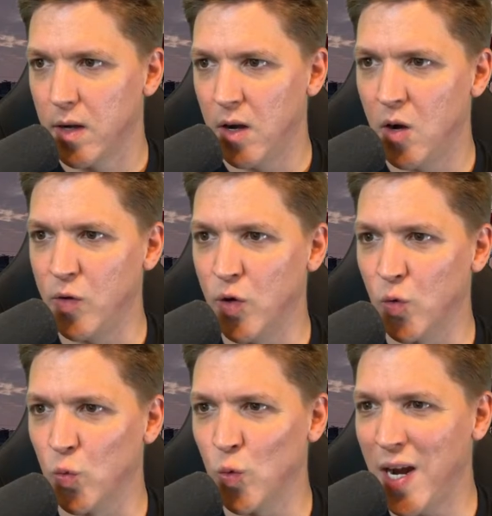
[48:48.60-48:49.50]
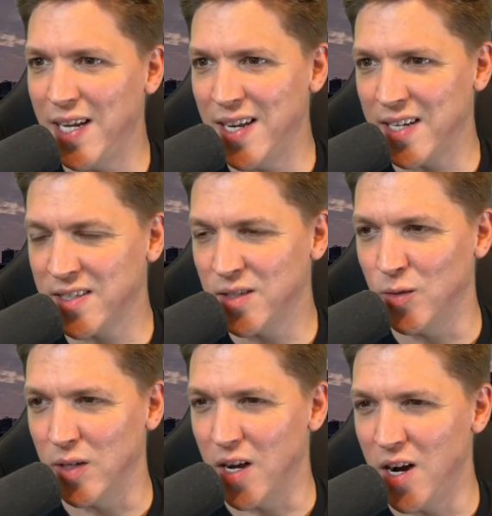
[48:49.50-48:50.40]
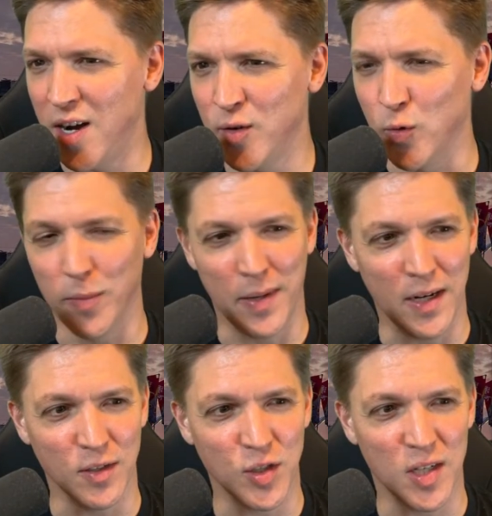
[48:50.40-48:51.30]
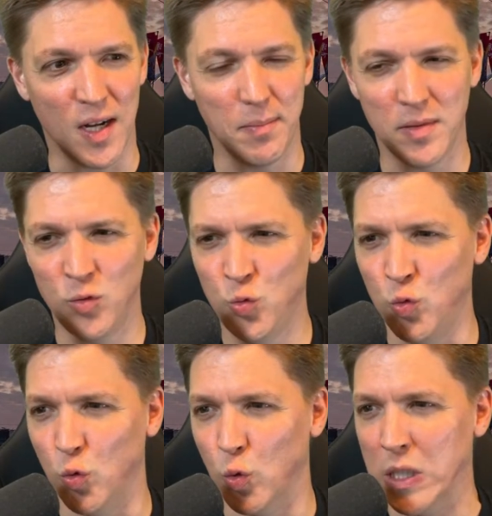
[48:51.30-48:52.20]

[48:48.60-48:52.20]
Oh, you're right next to an auto repair shop. Ooh.